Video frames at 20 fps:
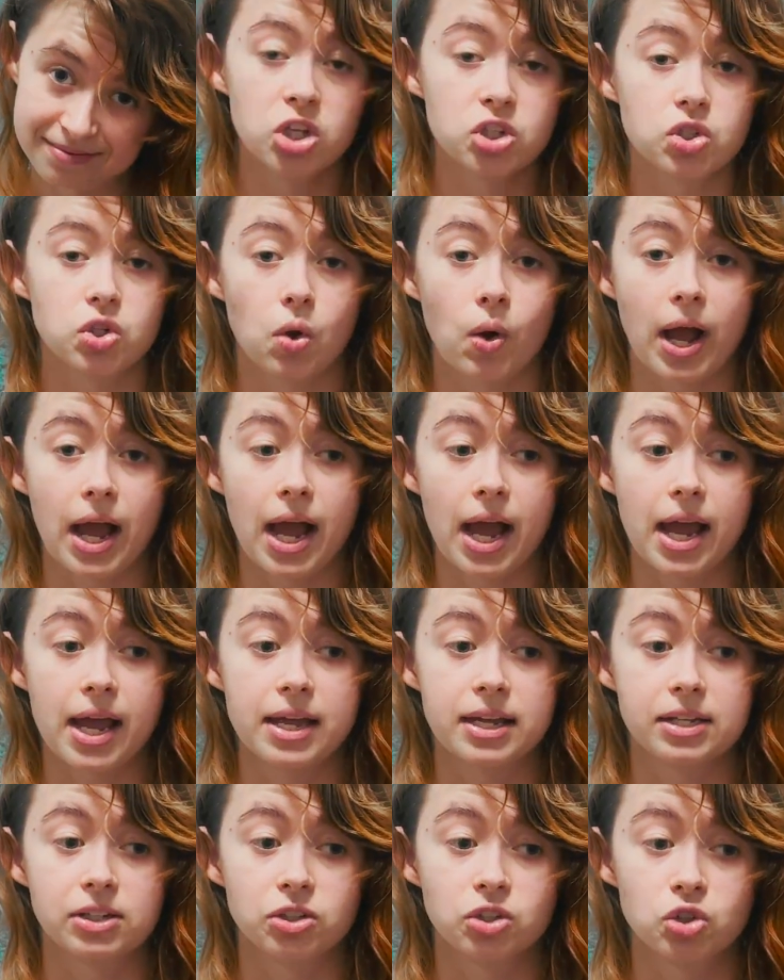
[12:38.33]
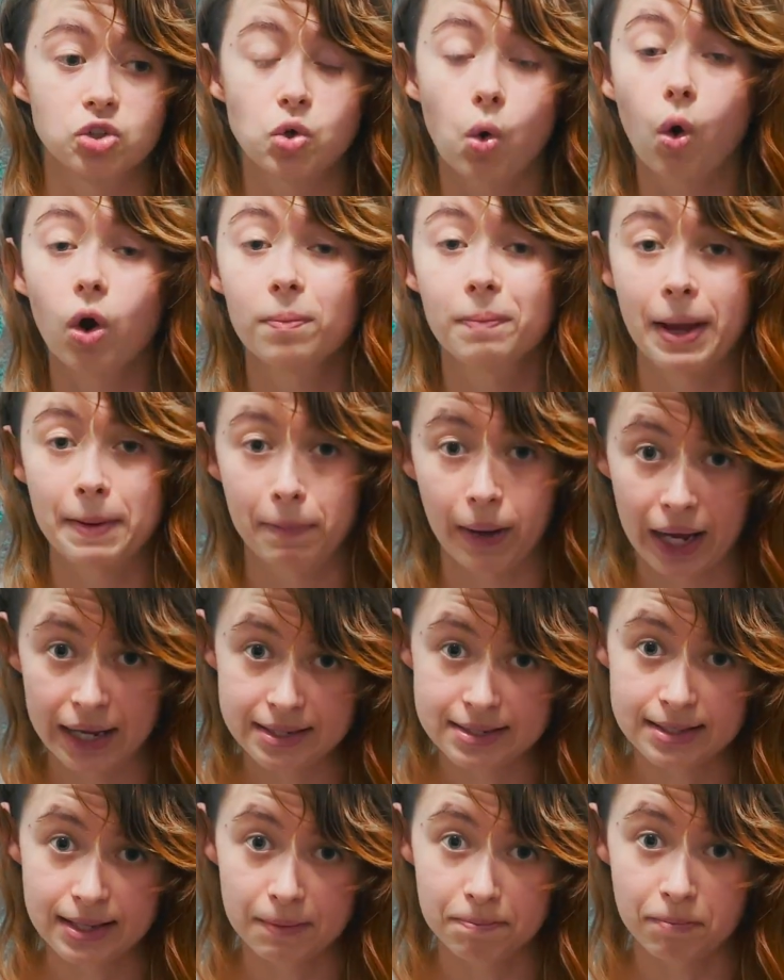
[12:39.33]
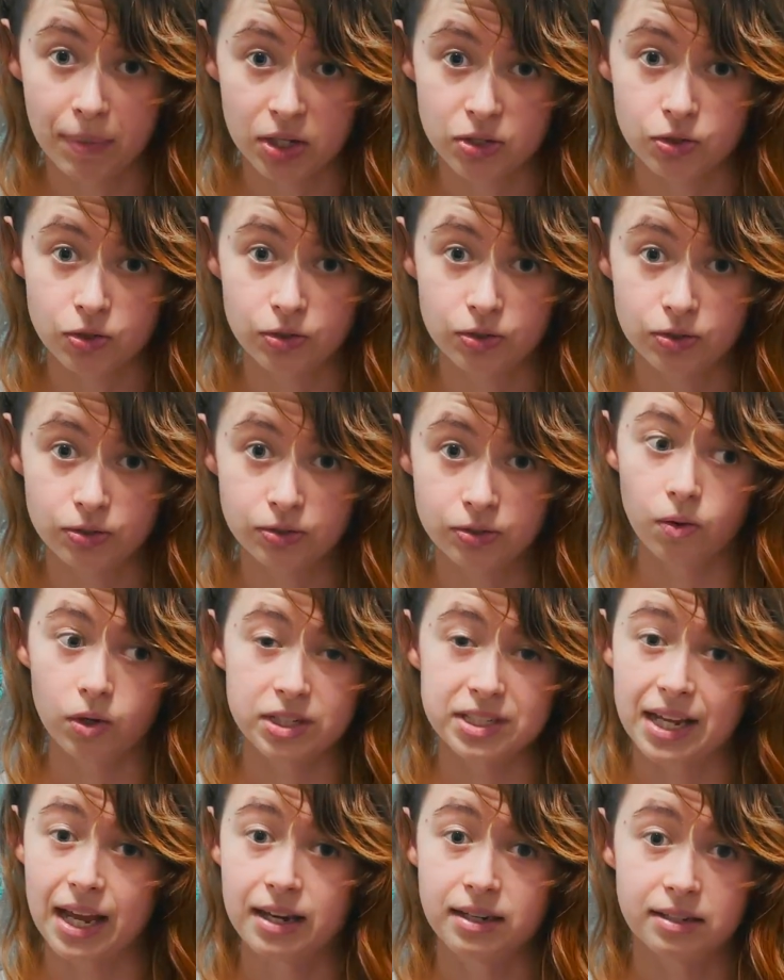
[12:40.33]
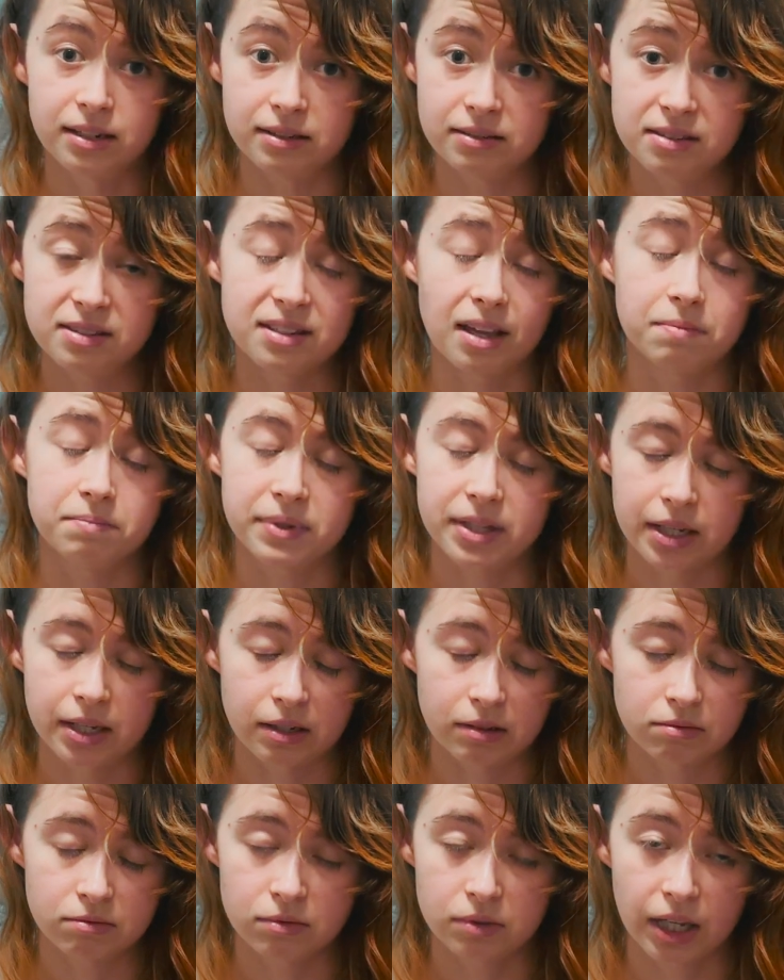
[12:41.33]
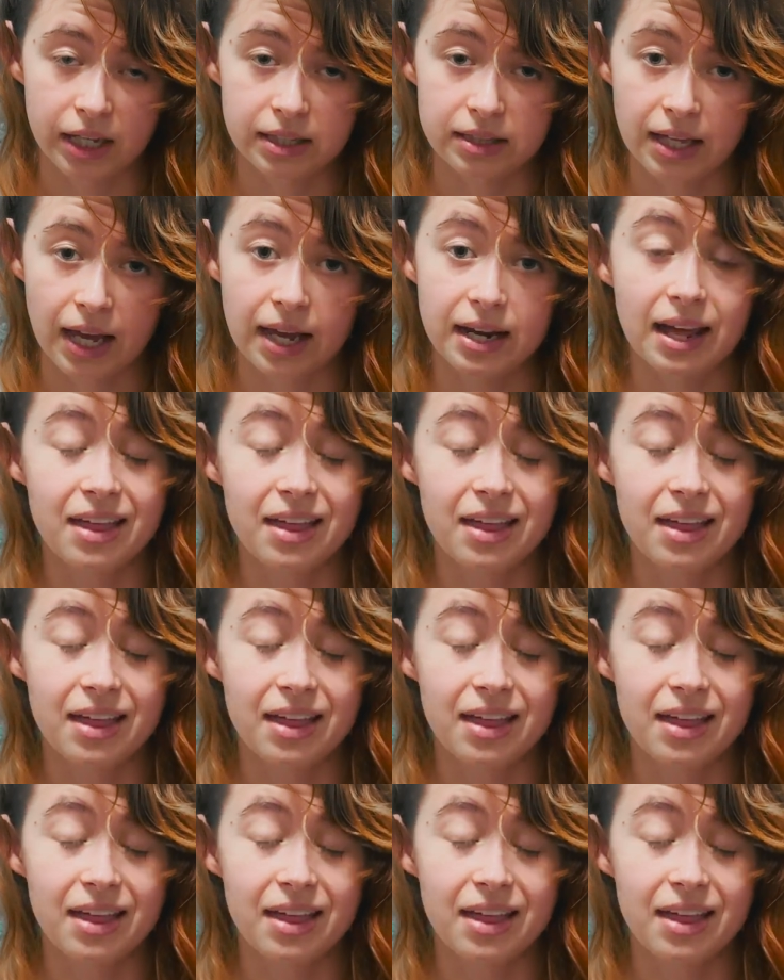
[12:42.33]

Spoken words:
So I tore my bicep muscle or tendon, something like that.